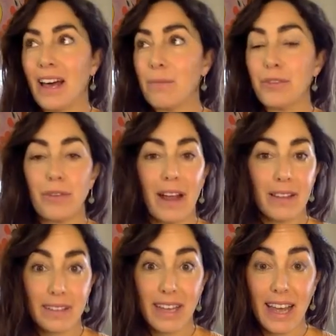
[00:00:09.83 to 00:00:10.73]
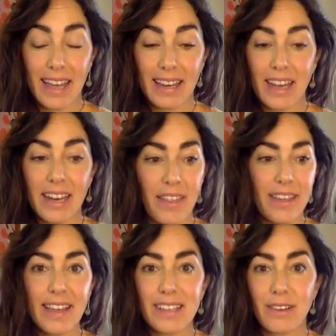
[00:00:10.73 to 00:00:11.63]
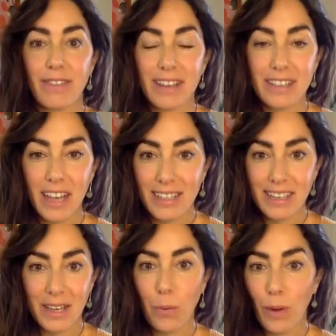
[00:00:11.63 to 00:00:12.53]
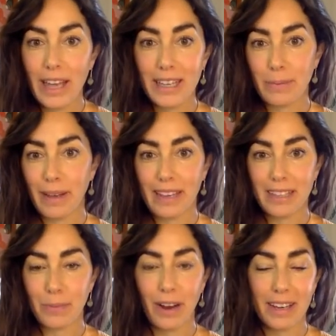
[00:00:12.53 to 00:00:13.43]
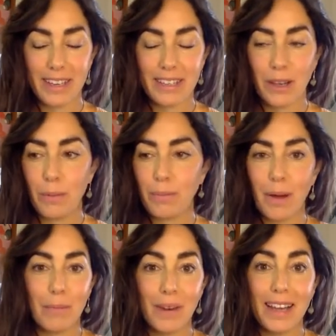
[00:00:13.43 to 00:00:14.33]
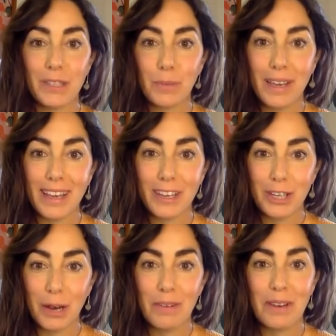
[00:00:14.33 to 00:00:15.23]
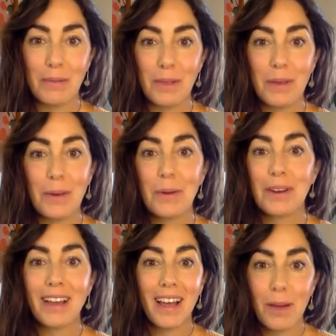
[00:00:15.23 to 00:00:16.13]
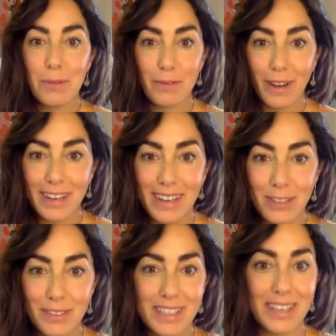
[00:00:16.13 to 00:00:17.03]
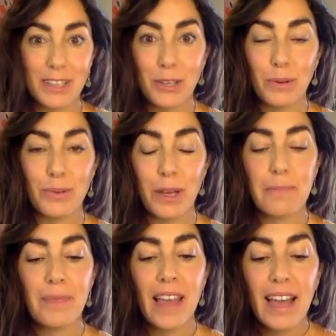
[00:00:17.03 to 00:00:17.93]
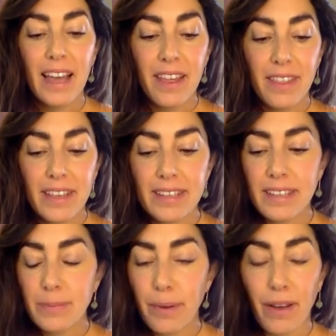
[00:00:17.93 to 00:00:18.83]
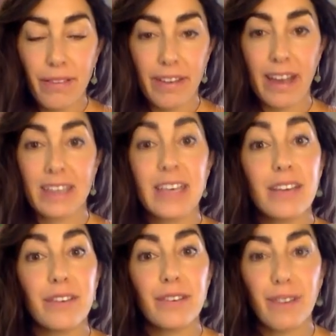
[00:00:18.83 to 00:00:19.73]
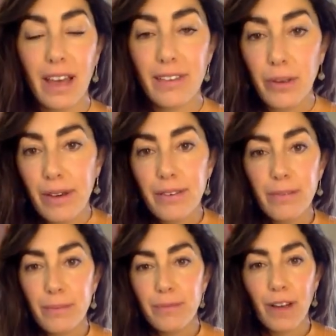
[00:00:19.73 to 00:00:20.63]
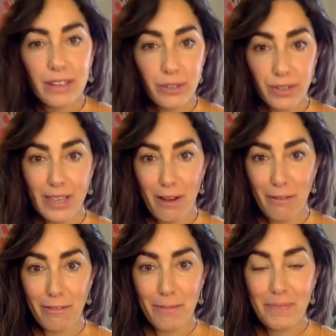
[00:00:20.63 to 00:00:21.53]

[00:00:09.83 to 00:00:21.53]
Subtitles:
throughout the day, and I think it's a fantastic awareness-based practice. I'm glad to be here sharing it with you, and hope you find it interesting too. So this is perfect if you ever find yourself